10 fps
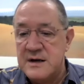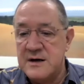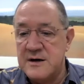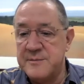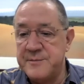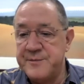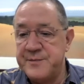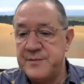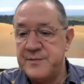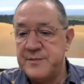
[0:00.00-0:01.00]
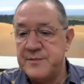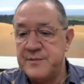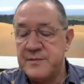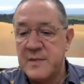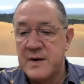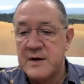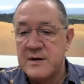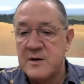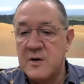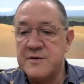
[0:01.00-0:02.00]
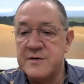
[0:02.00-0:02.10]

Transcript: Um, oh,